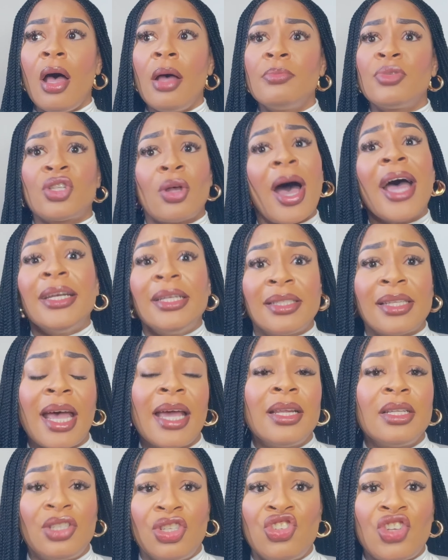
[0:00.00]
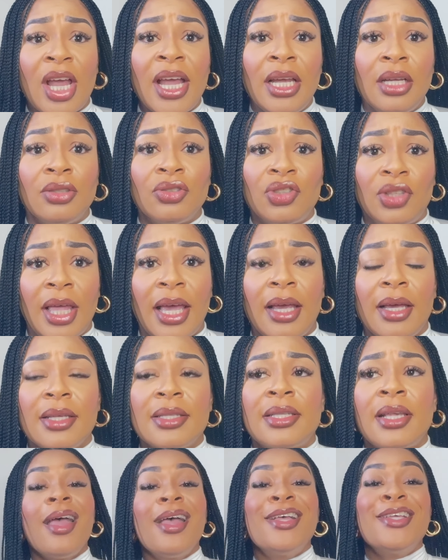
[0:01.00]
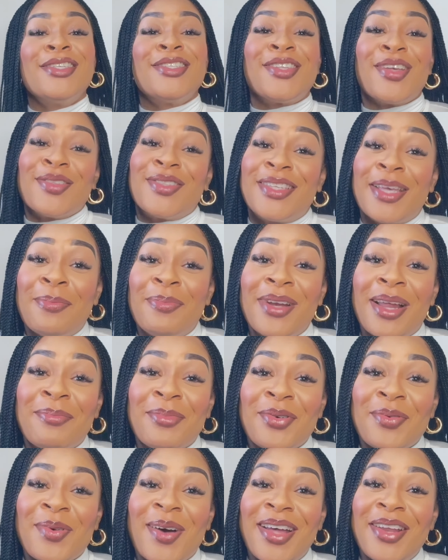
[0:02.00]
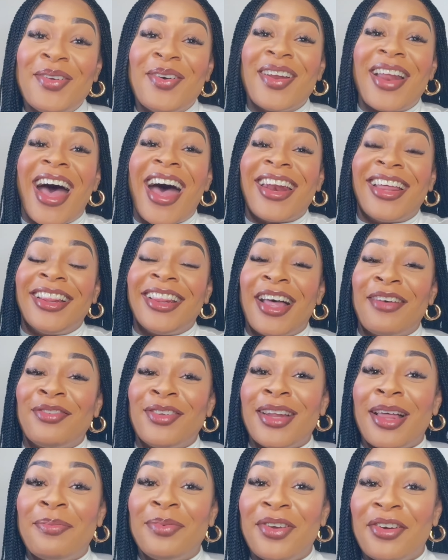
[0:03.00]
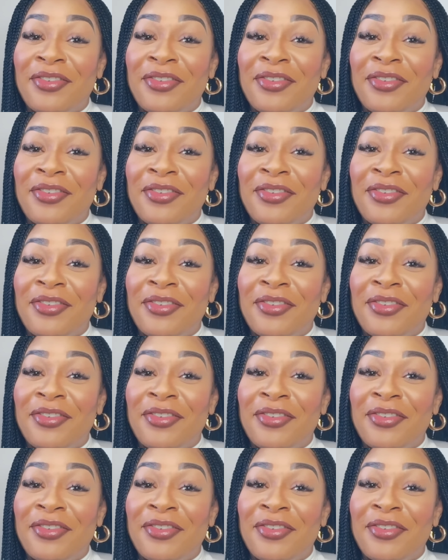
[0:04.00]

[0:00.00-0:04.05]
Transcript: So I decided to change things. So tip number 1 on how to level up your